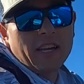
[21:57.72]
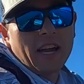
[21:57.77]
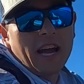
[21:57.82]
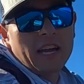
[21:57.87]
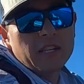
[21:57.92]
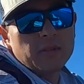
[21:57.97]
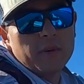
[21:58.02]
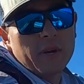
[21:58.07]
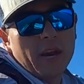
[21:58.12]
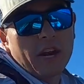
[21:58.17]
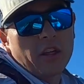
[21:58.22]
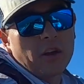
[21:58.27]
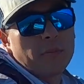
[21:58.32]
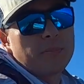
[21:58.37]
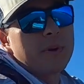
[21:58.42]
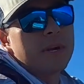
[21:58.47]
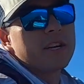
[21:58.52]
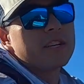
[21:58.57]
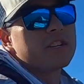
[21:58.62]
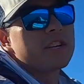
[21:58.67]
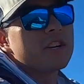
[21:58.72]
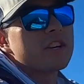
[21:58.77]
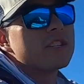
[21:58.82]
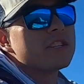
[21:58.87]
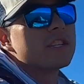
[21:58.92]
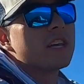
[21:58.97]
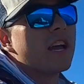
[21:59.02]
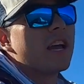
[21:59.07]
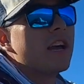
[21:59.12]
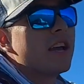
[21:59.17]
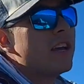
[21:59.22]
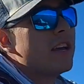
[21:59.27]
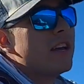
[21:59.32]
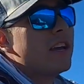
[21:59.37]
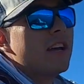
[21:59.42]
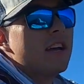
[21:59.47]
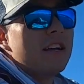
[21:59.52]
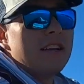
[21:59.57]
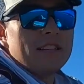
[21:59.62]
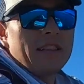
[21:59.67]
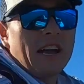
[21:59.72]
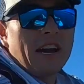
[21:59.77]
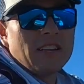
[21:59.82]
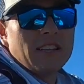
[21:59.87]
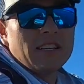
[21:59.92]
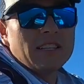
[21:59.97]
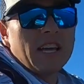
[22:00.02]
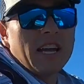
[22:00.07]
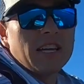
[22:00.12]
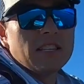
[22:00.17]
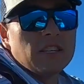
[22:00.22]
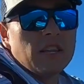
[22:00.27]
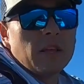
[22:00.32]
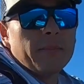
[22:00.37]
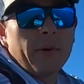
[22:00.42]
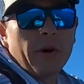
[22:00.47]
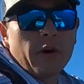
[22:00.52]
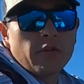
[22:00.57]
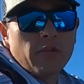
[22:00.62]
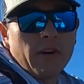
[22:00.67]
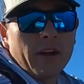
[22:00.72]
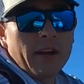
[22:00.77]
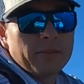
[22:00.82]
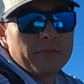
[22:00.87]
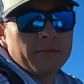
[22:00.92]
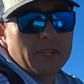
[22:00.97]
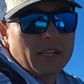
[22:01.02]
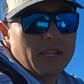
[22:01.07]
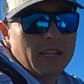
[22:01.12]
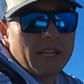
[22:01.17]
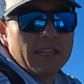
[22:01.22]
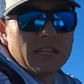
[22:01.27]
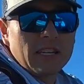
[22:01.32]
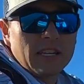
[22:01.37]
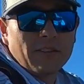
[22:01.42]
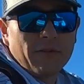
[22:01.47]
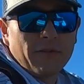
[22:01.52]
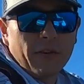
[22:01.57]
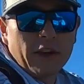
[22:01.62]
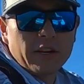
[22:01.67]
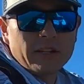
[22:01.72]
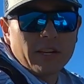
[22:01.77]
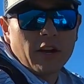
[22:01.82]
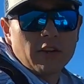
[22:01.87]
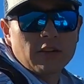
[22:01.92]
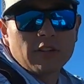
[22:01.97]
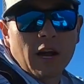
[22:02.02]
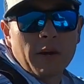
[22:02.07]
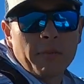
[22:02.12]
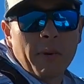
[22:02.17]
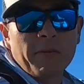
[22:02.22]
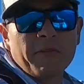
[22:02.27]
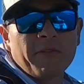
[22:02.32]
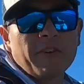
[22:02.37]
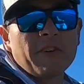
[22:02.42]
guys, we got our pictures. Now let's head to the boat ramp to clean these fish. I also got my